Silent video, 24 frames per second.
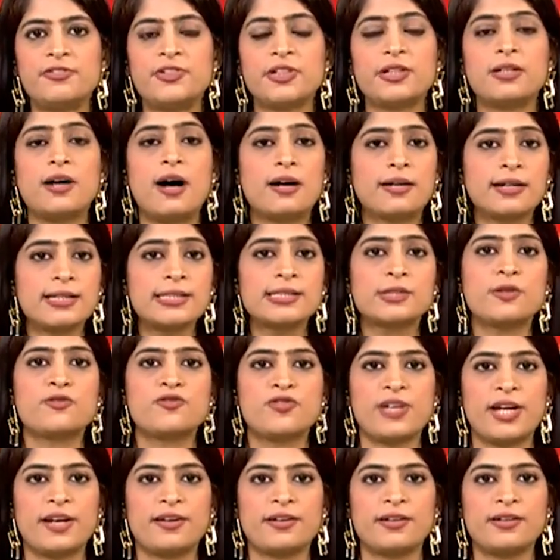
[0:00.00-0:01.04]
regardless
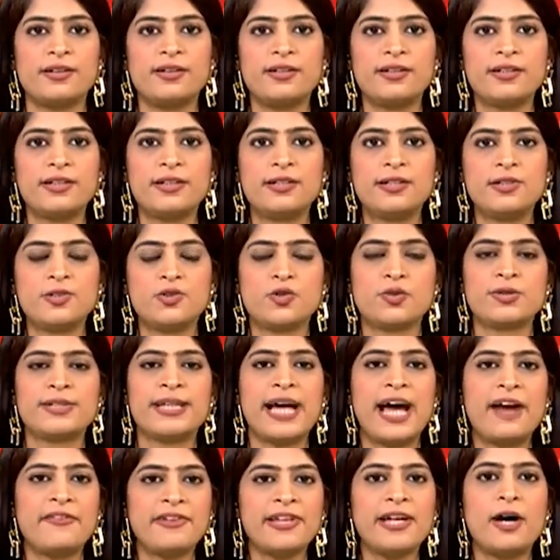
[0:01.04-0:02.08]
of gender, to
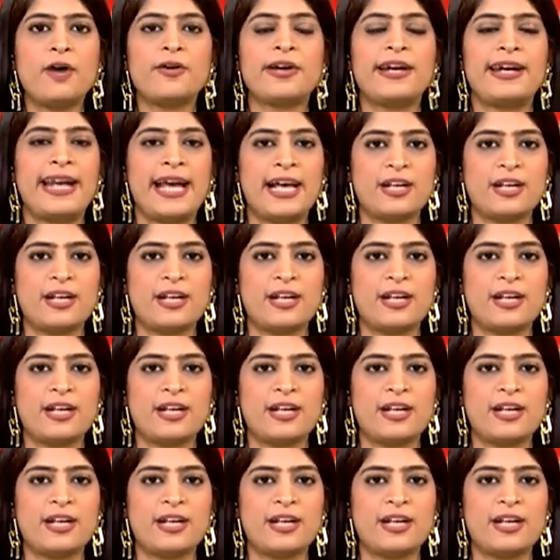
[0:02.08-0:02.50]
carry out